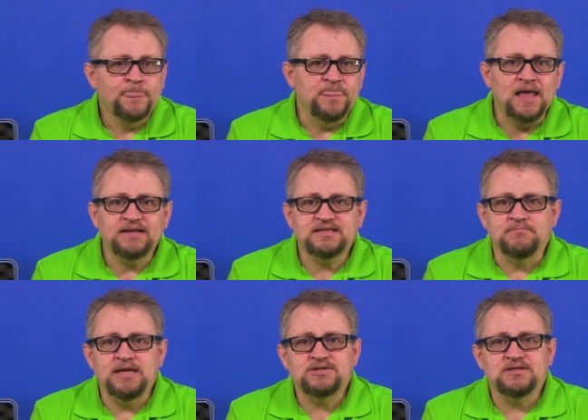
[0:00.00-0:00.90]
not to
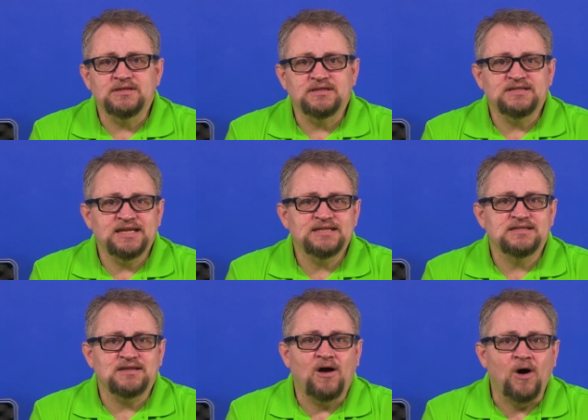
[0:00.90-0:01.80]
mention that the test
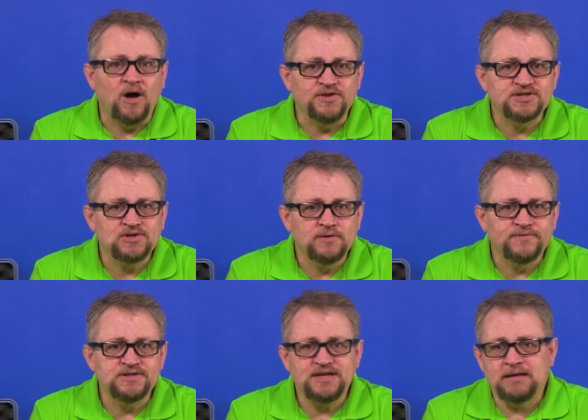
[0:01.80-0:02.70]
is on the
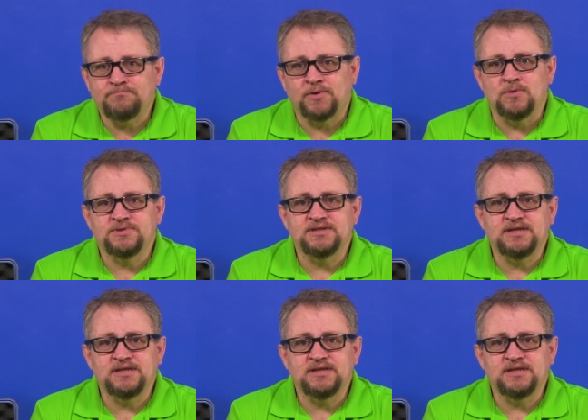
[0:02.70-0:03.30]
surface and prone to